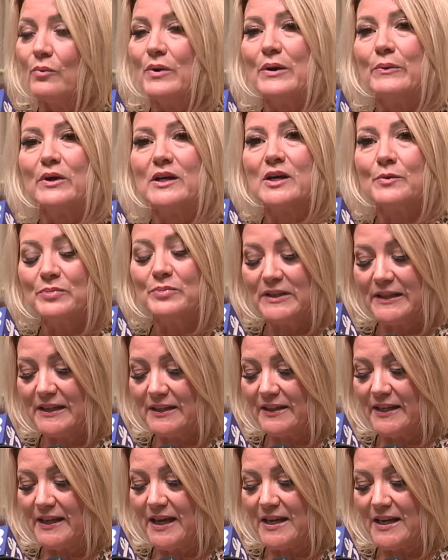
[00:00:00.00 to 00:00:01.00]
we were
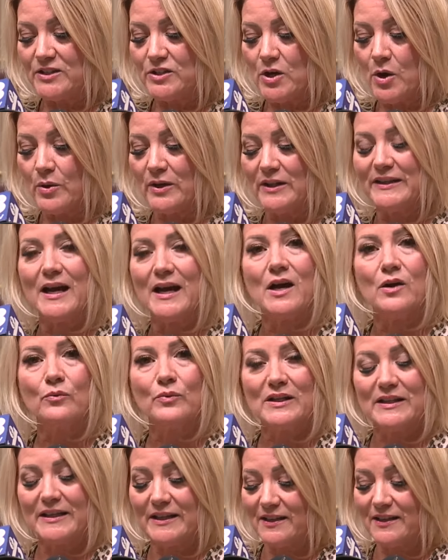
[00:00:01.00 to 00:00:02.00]
completely and totally
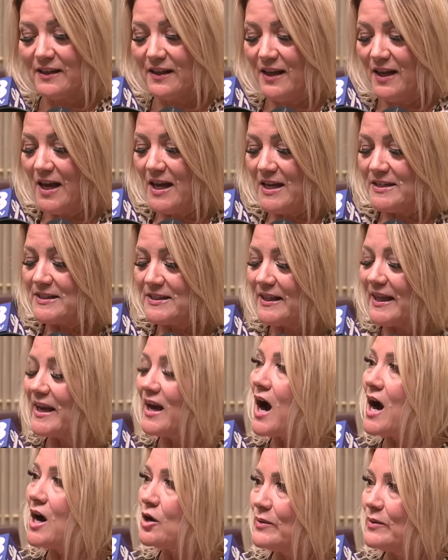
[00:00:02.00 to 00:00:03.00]
unwilling to let
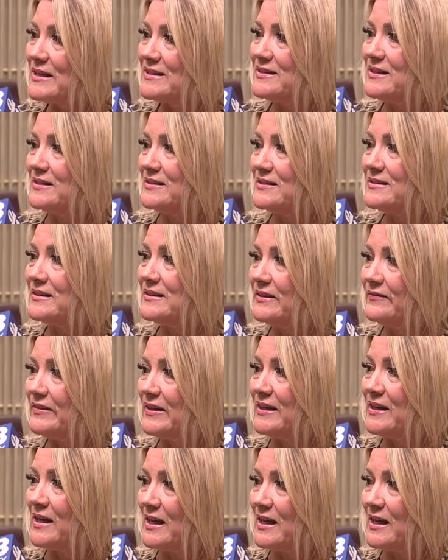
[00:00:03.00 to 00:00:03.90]
our residents live in